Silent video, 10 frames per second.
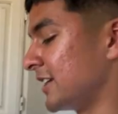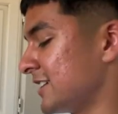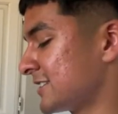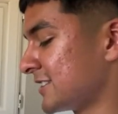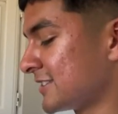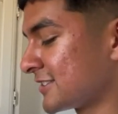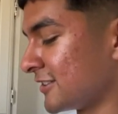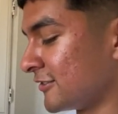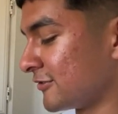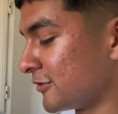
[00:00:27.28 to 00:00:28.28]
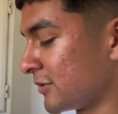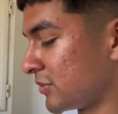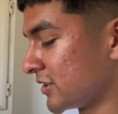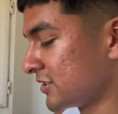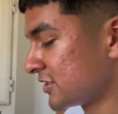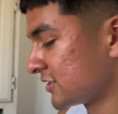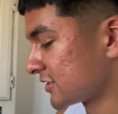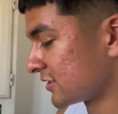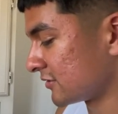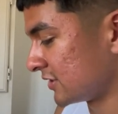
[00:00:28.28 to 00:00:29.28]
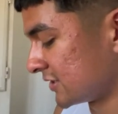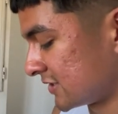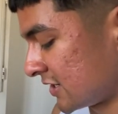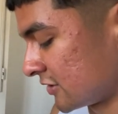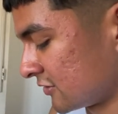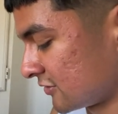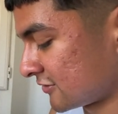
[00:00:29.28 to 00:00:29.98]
Essence of Repugnant desired.